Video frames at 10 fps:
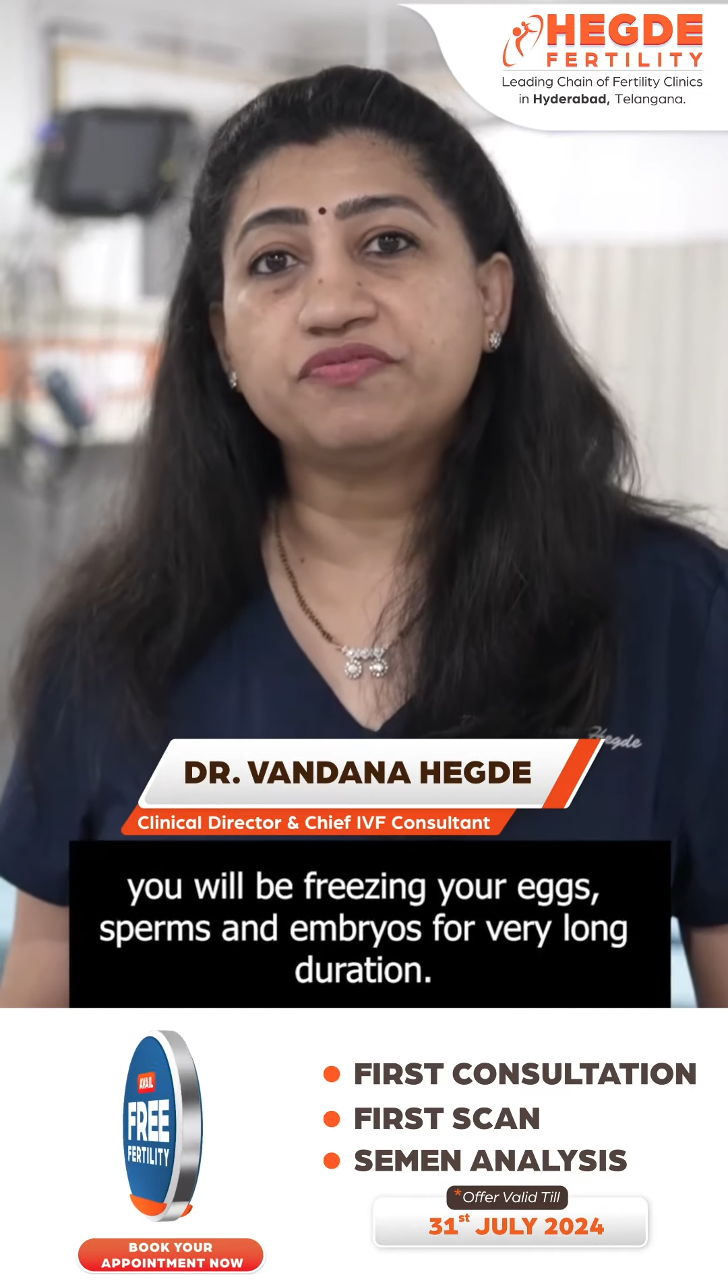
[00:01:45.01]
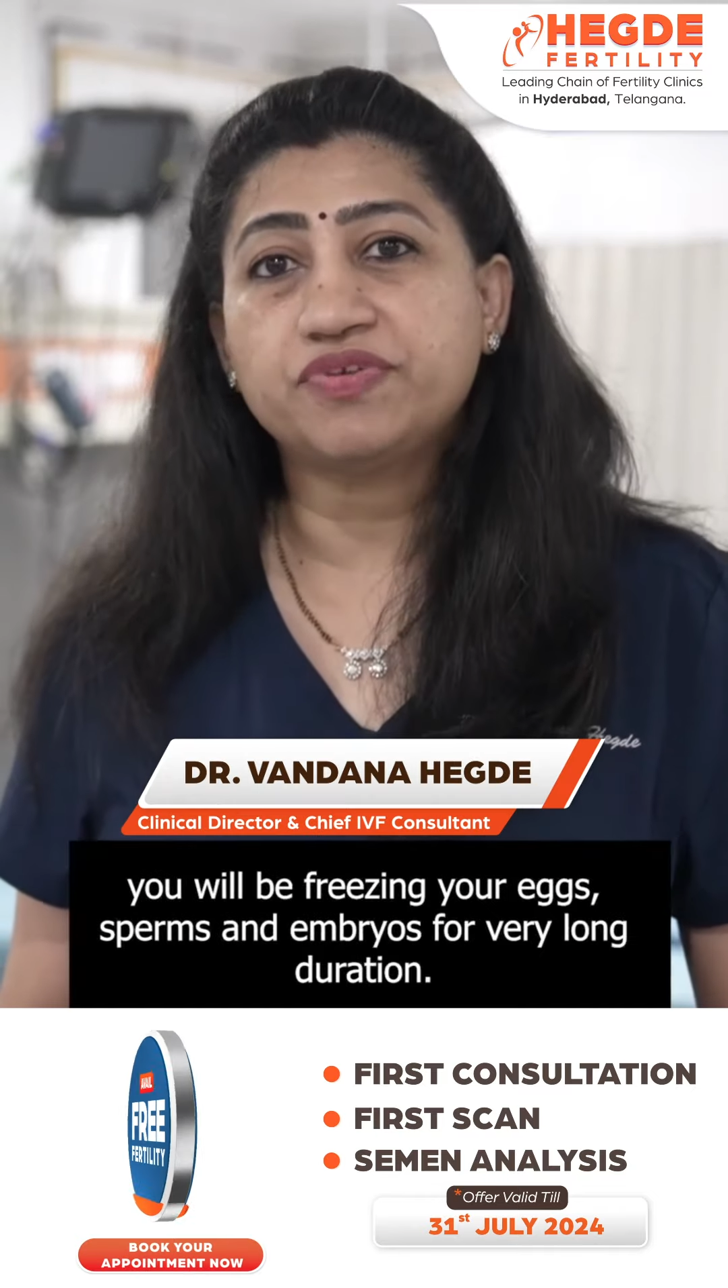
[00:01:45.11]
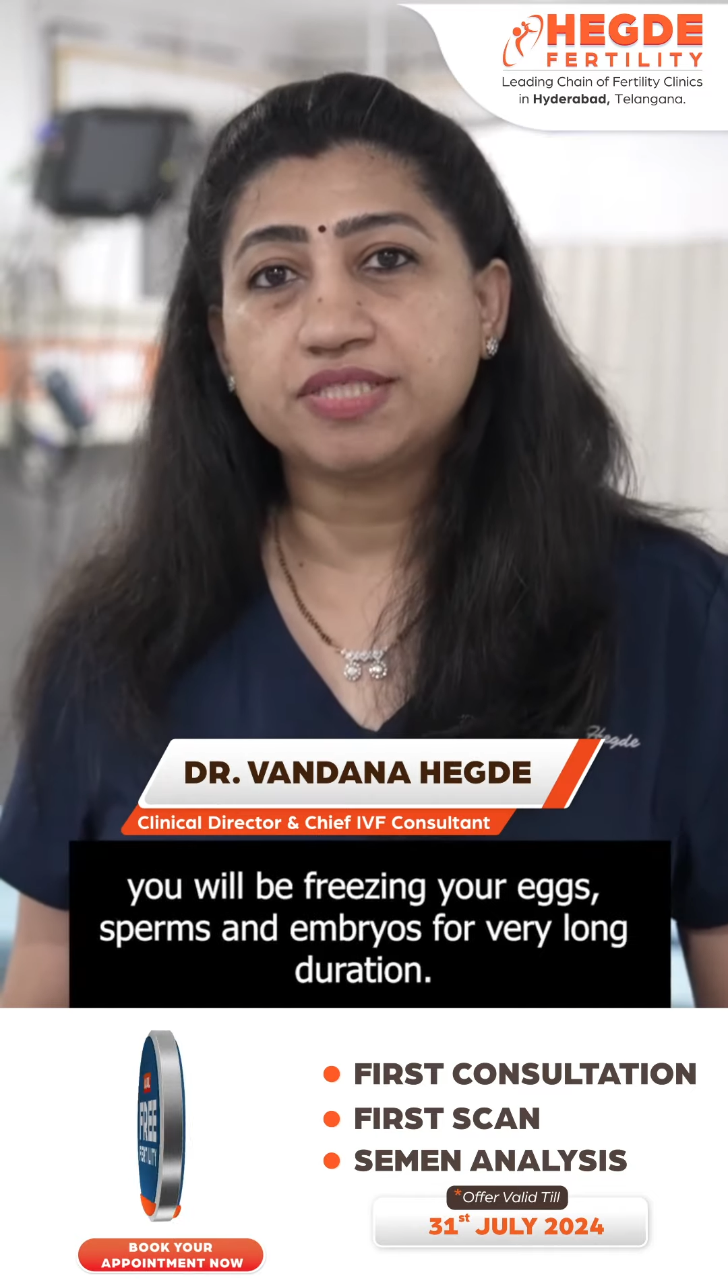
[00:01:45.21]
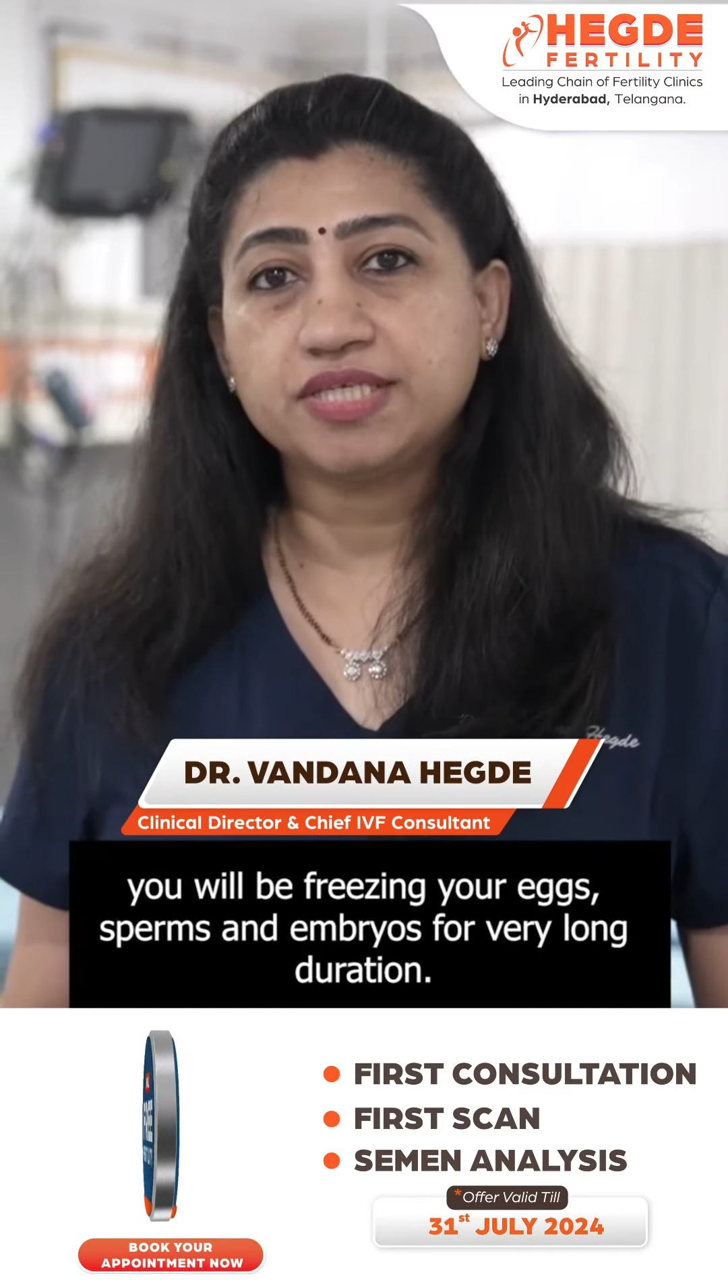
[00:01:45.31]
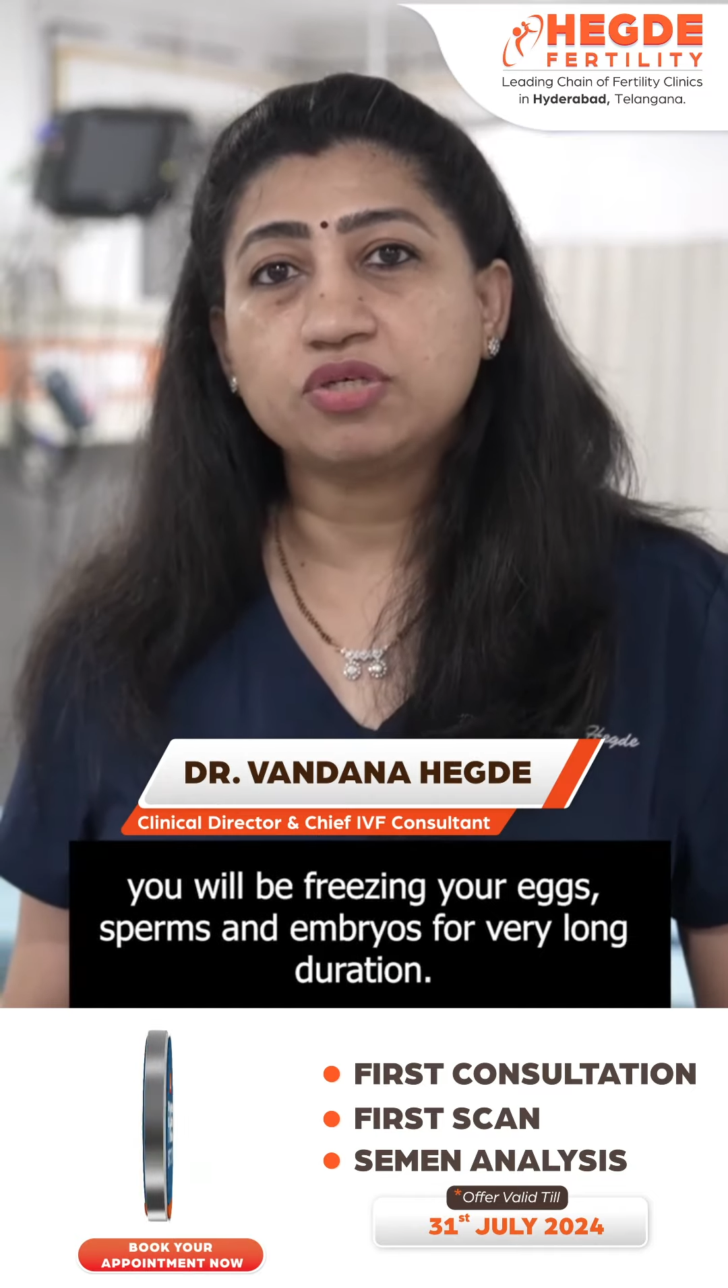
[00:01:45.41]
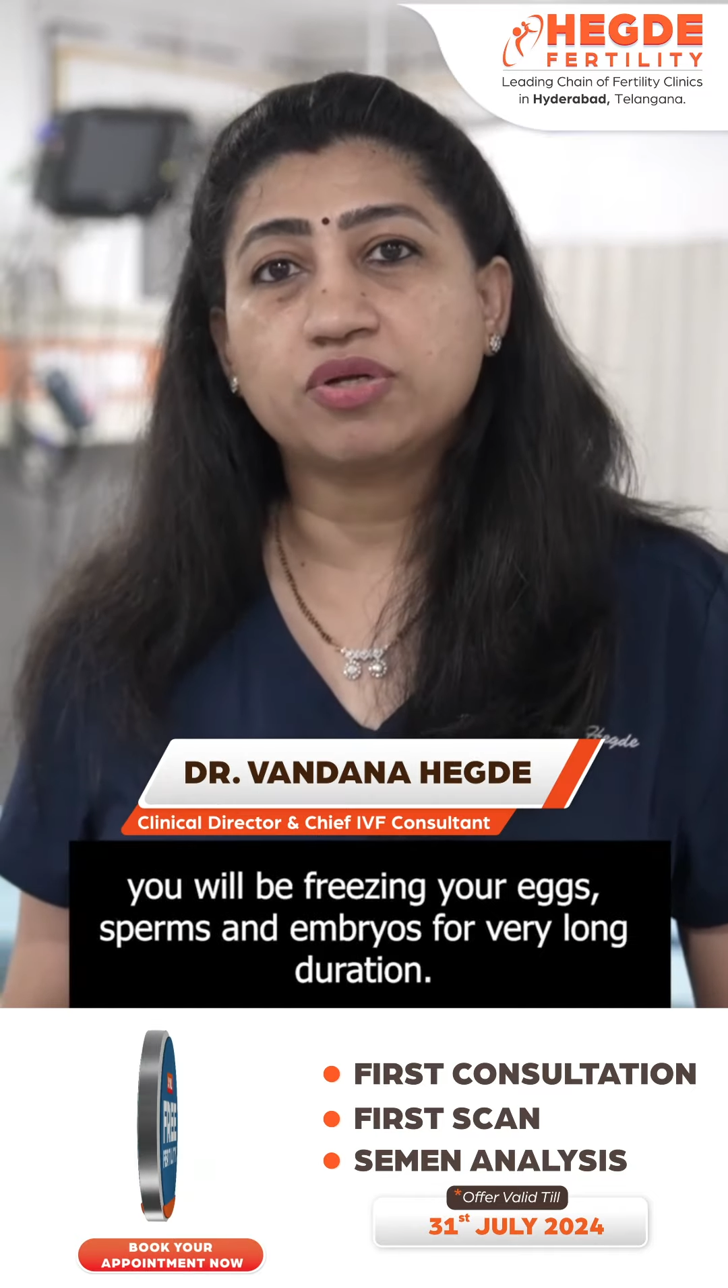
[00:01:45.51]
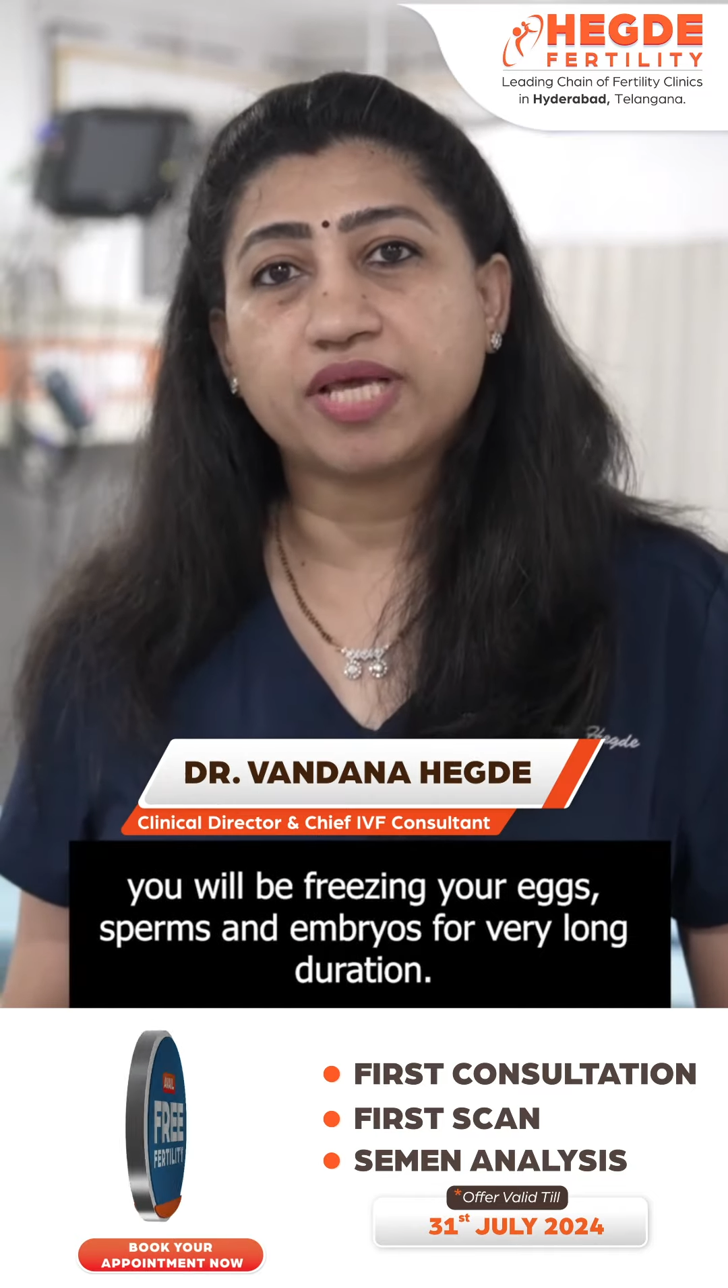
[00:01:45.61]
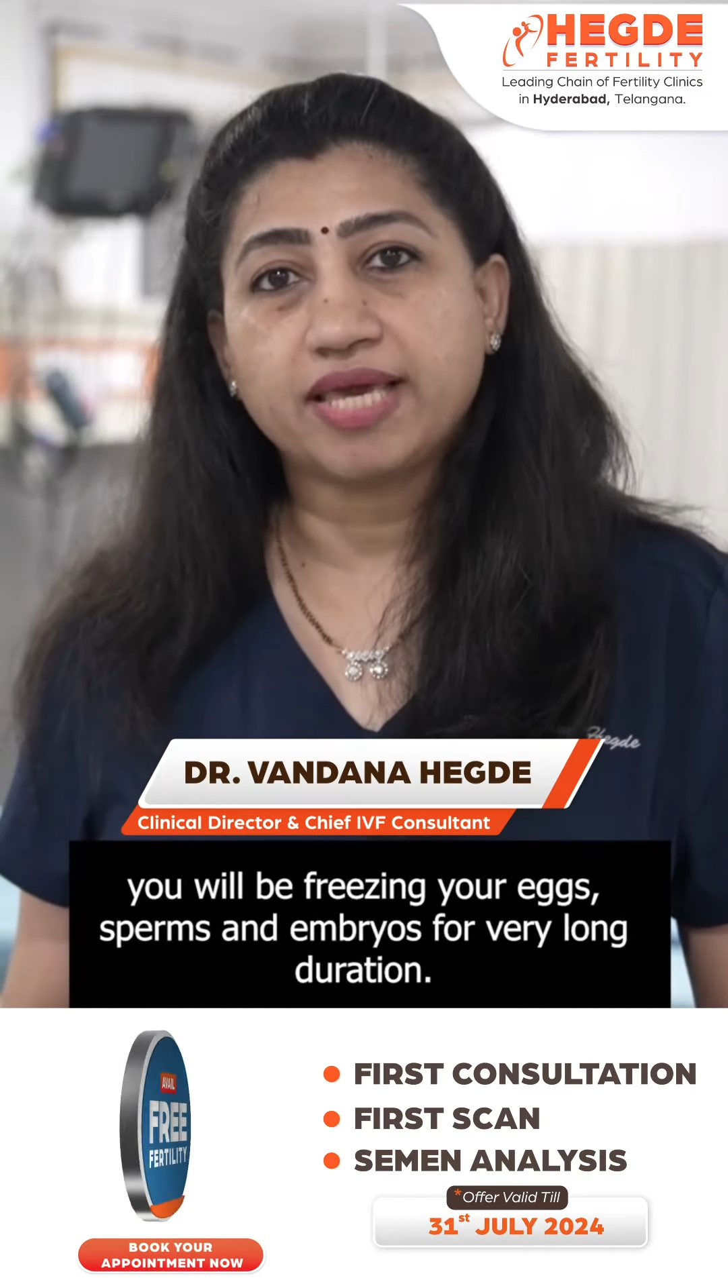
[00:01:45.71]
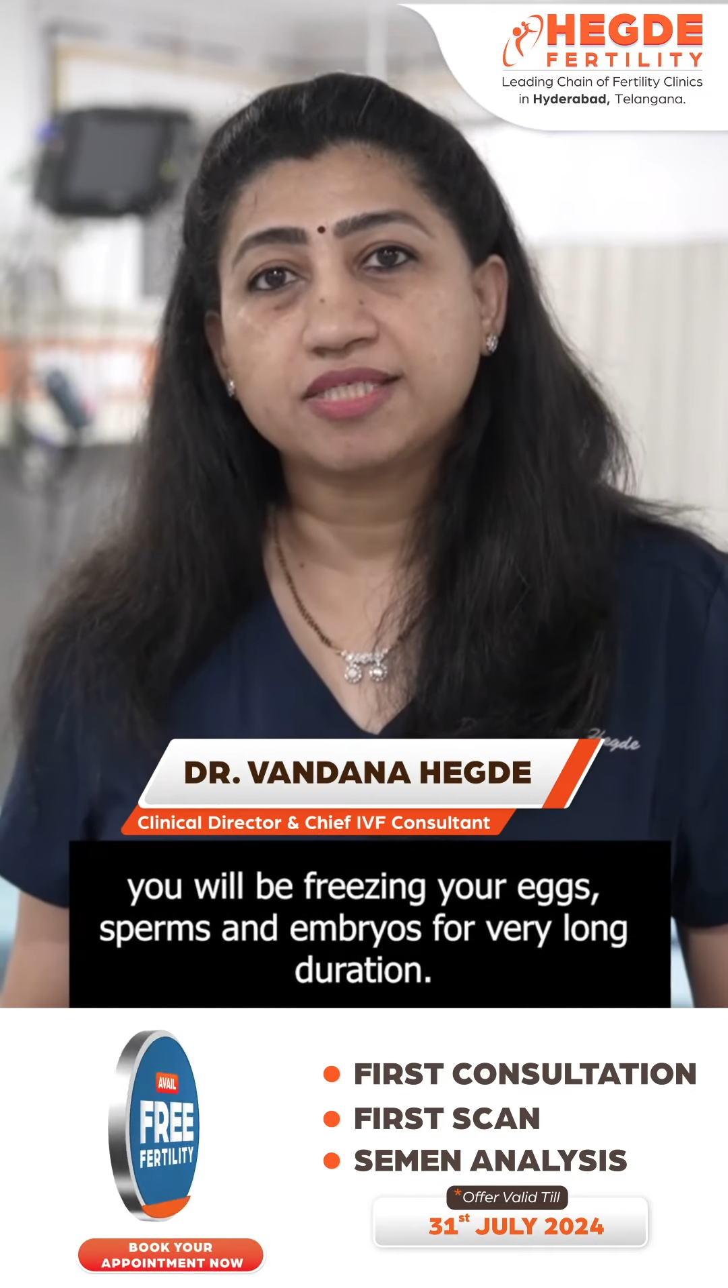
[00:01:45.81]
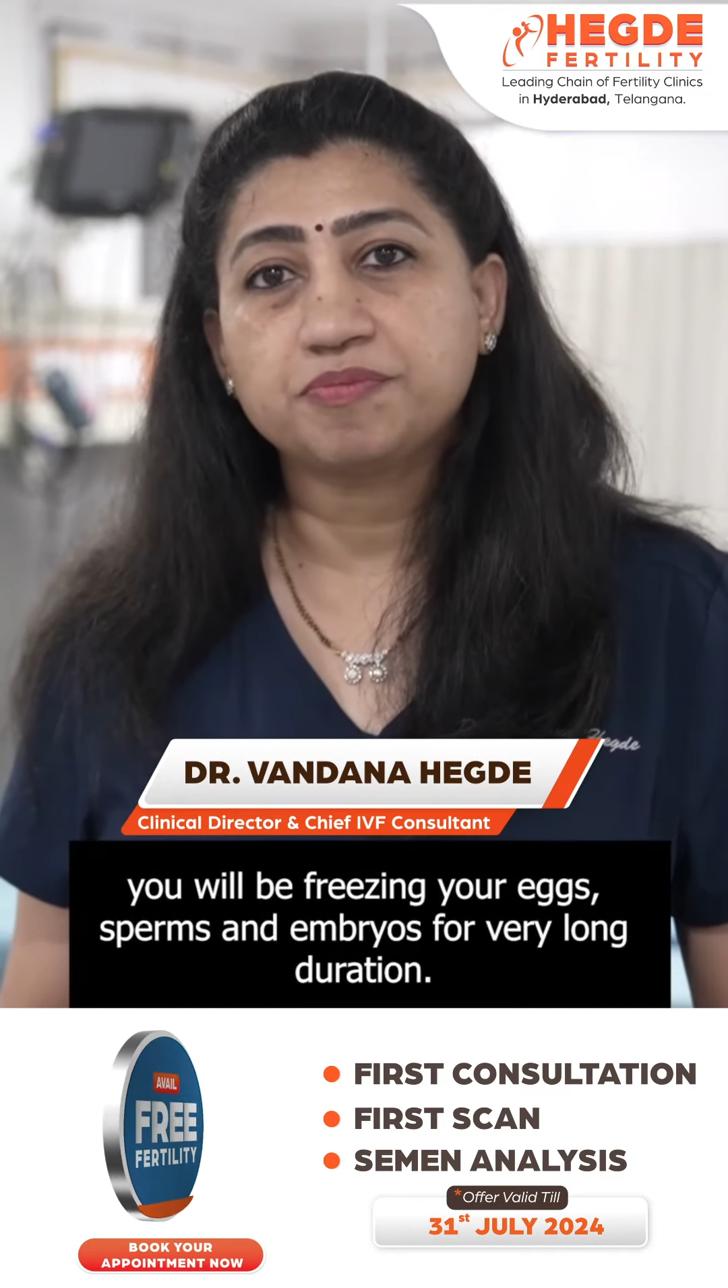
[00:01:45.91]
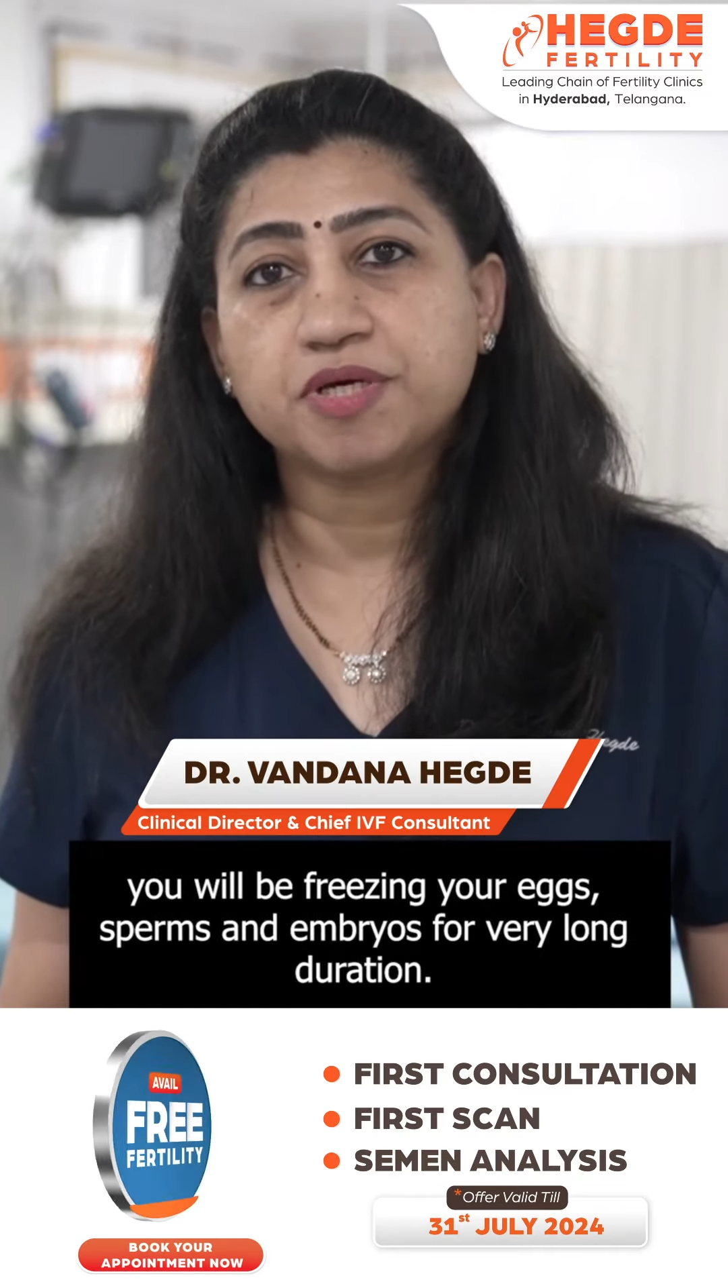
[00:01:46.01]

be freezing your eggs,